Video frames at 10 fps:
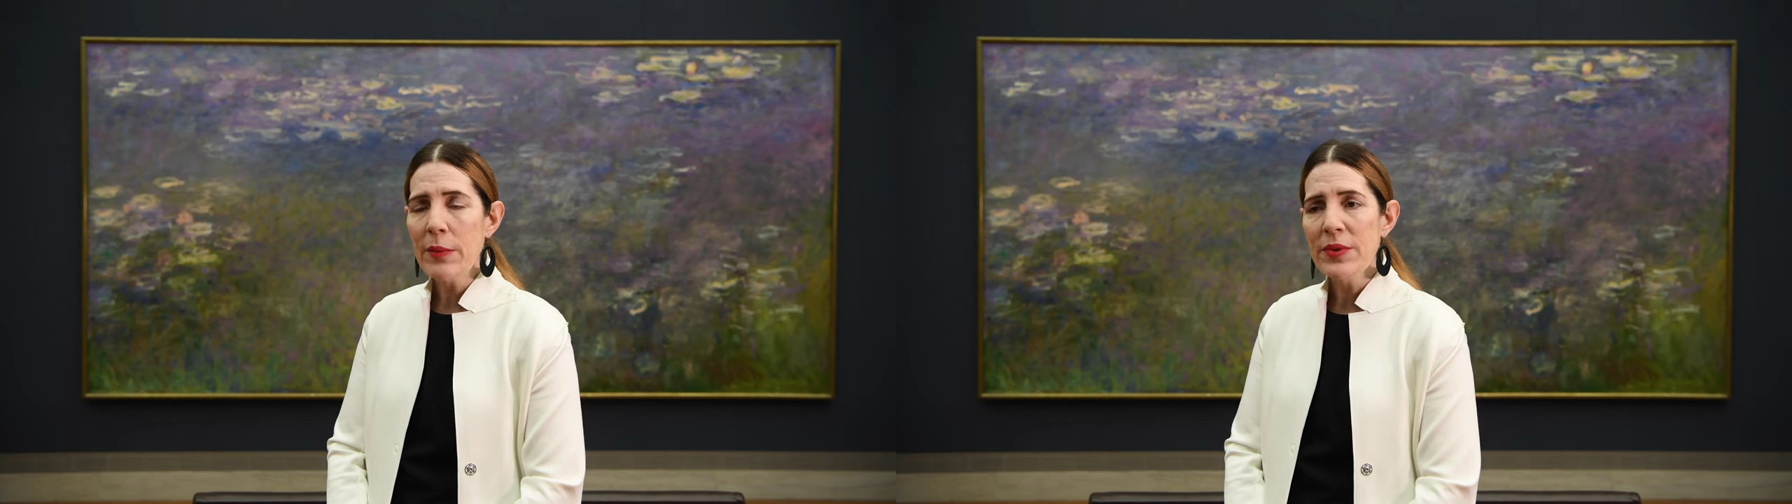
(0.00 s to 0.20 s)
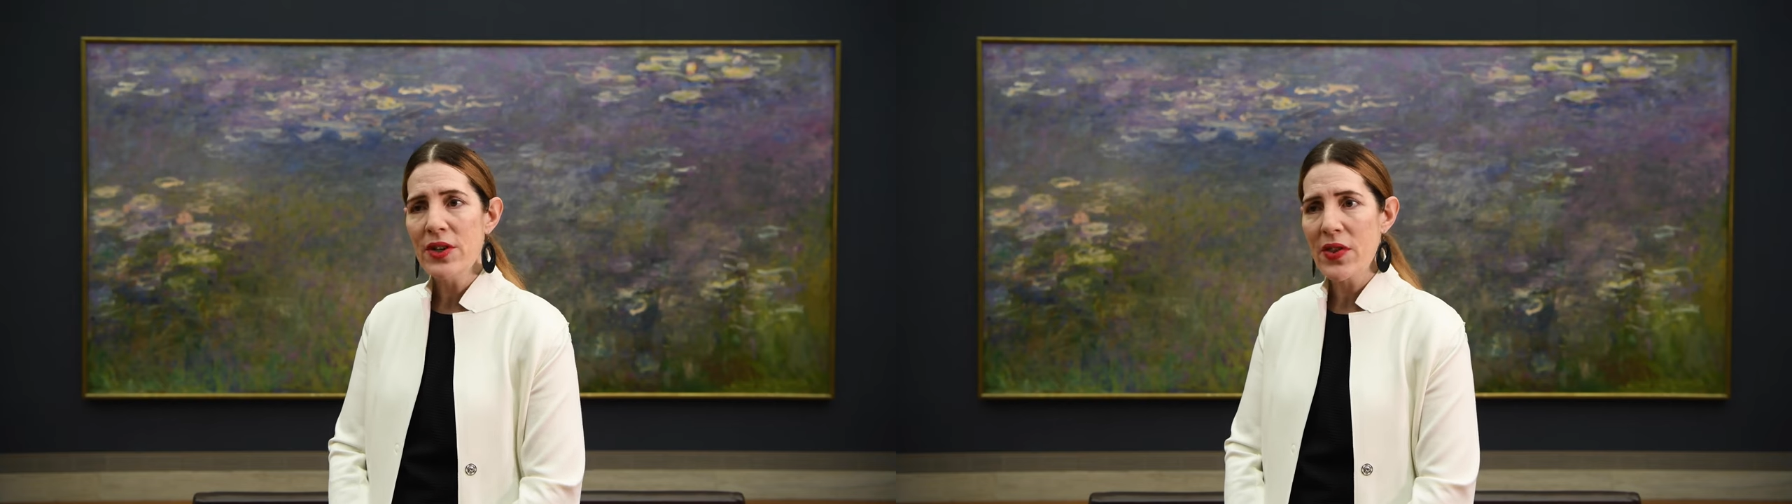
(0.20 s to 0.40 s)

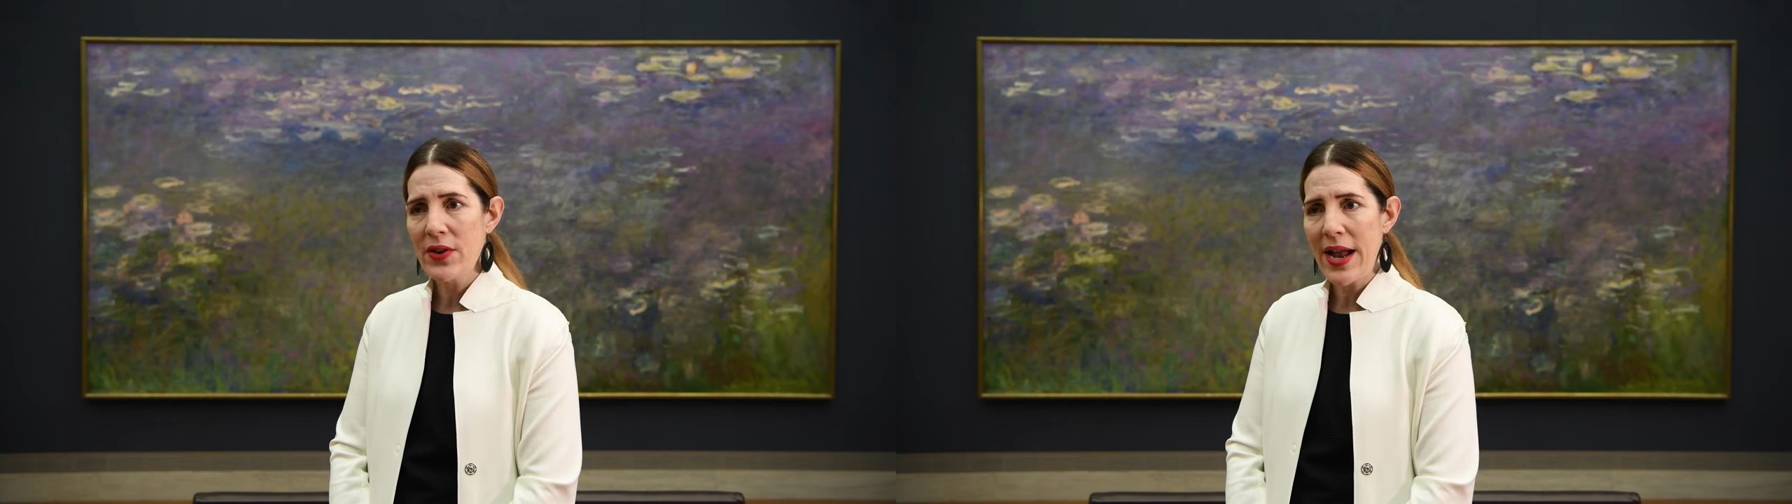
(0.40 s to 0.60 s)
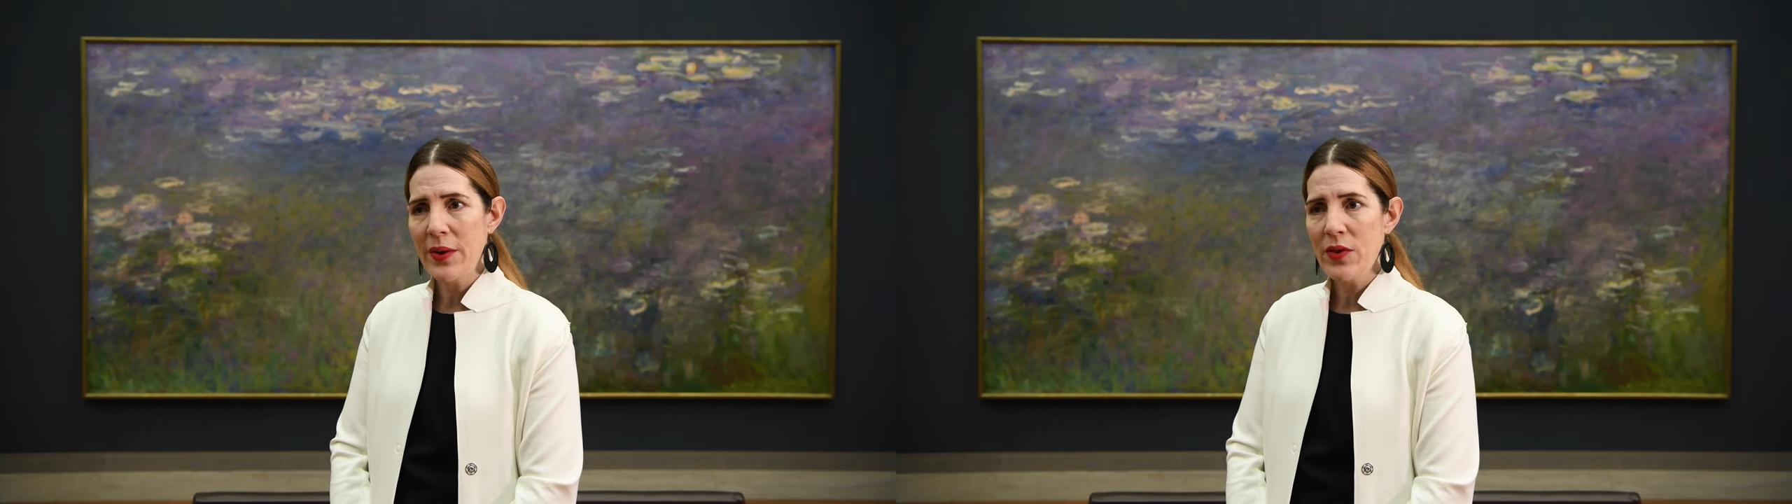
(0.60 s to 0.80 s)
helped each other
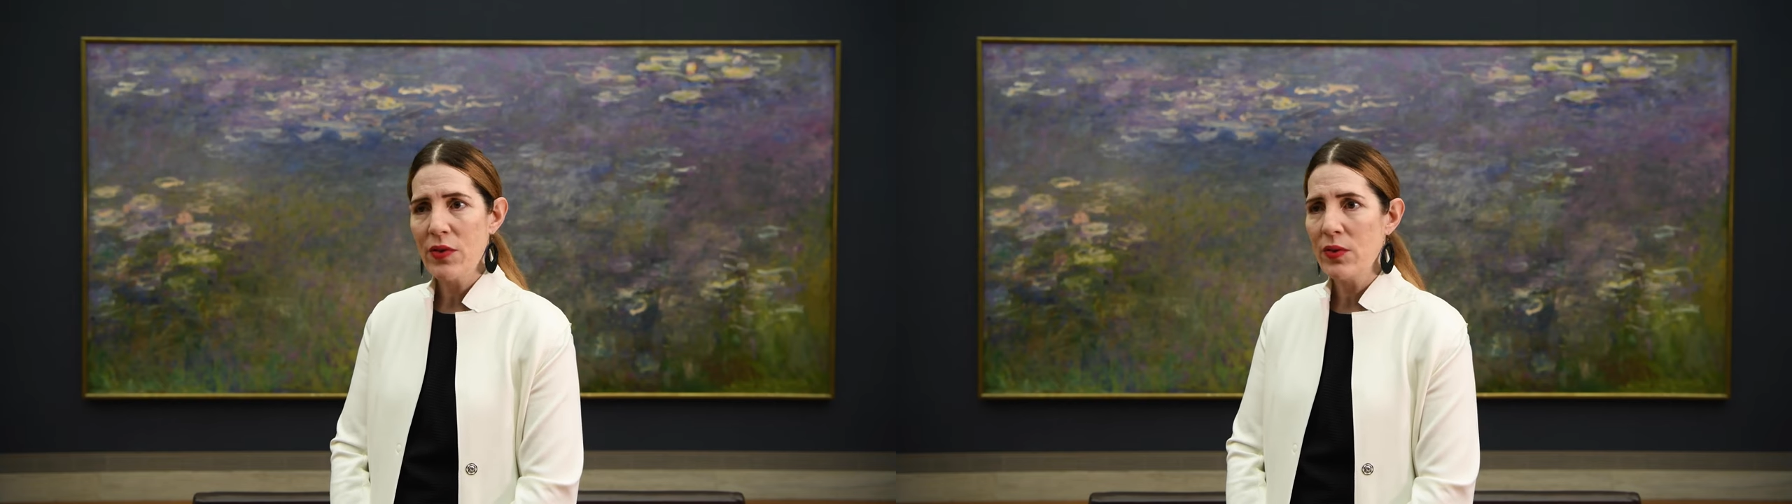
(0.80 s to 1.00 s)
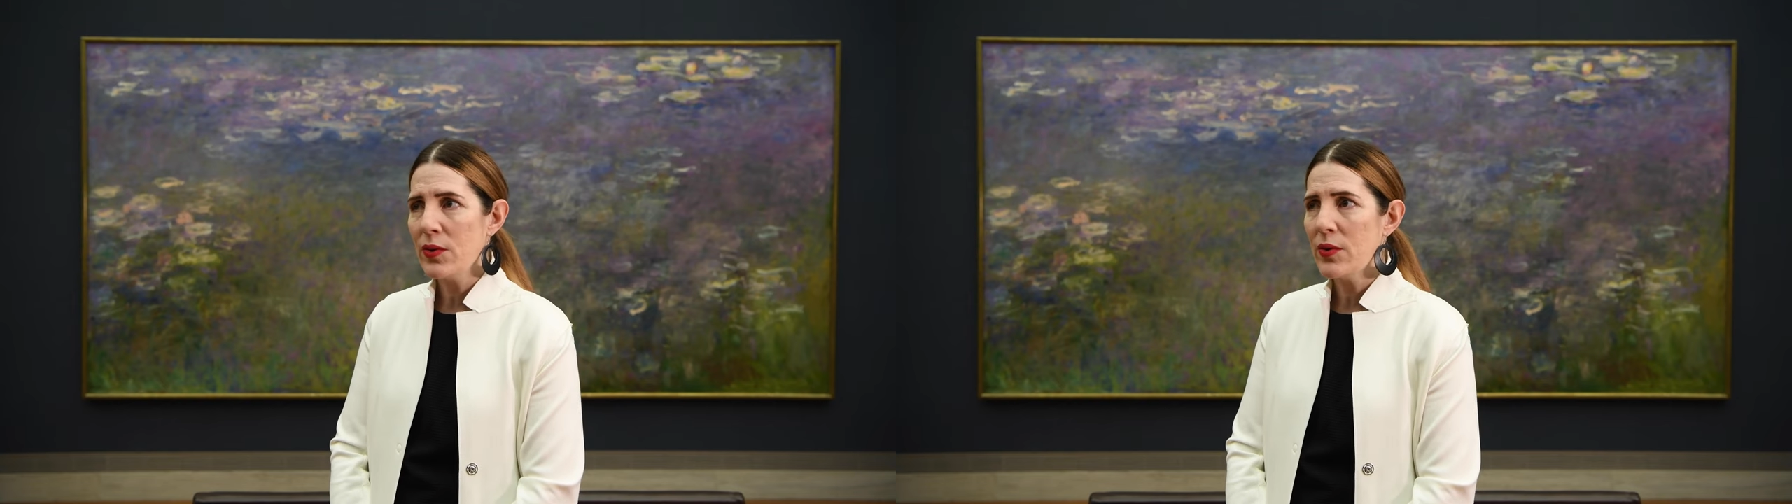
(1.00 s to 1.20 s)
out
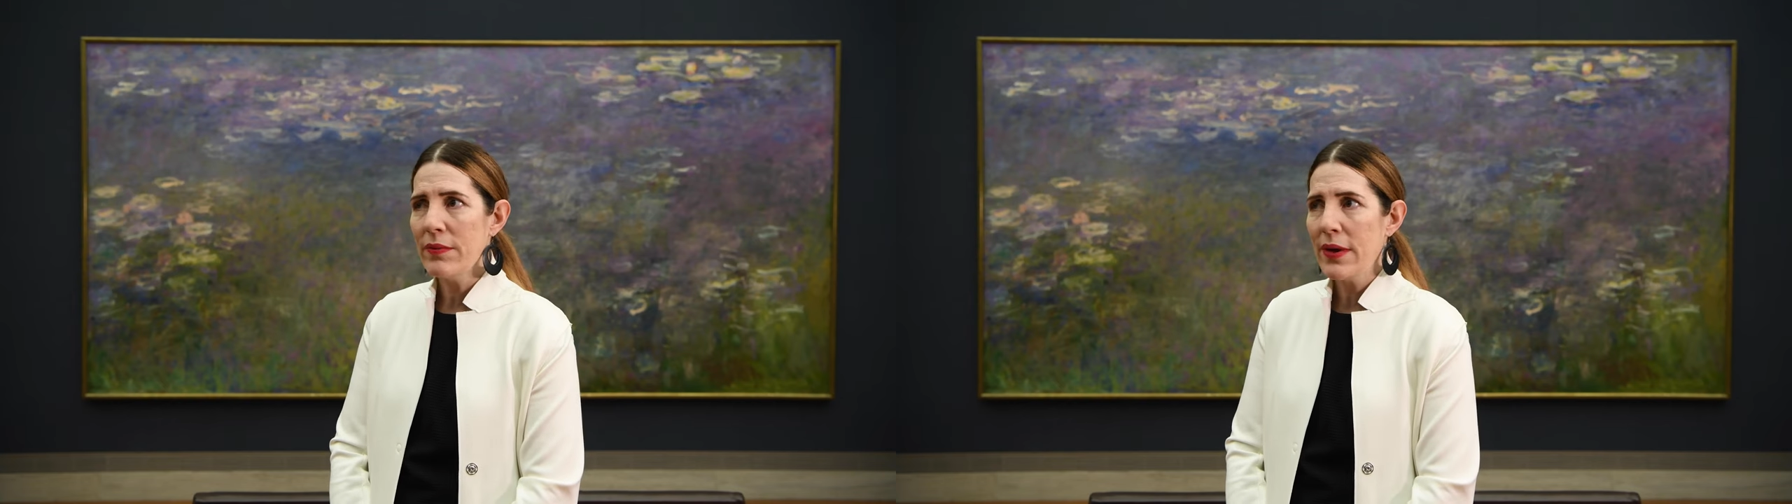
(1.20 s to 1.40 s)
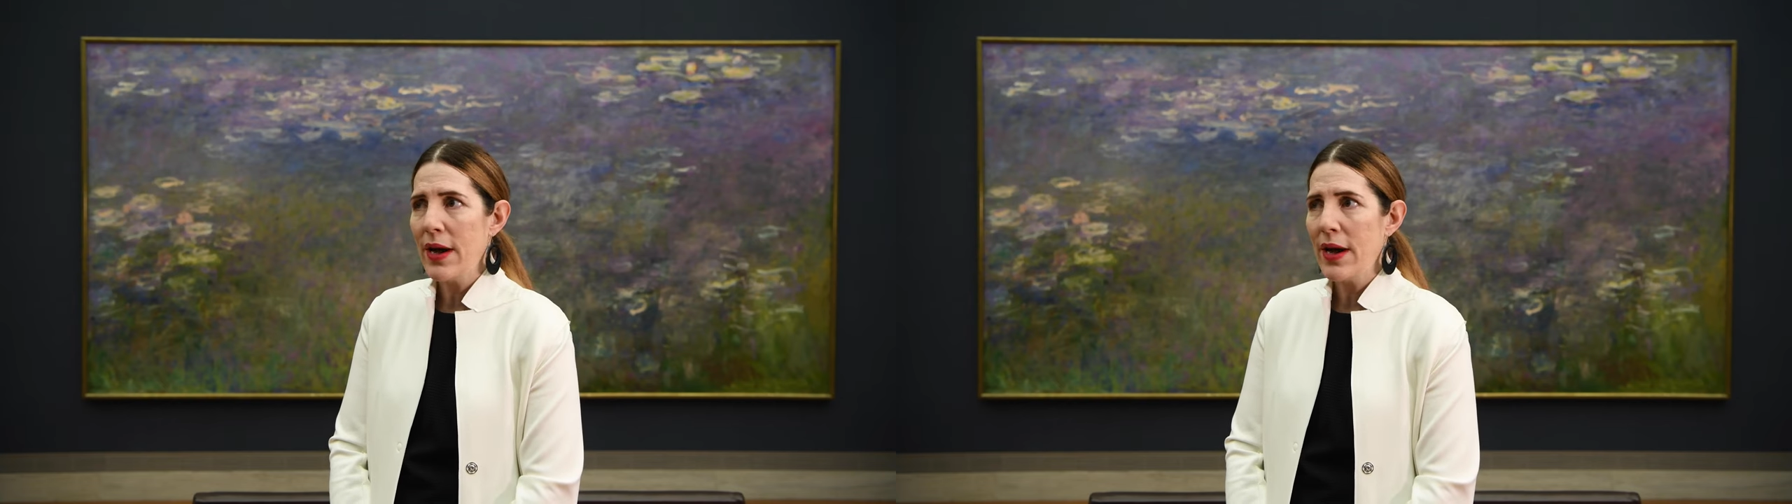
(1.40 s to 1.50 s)
through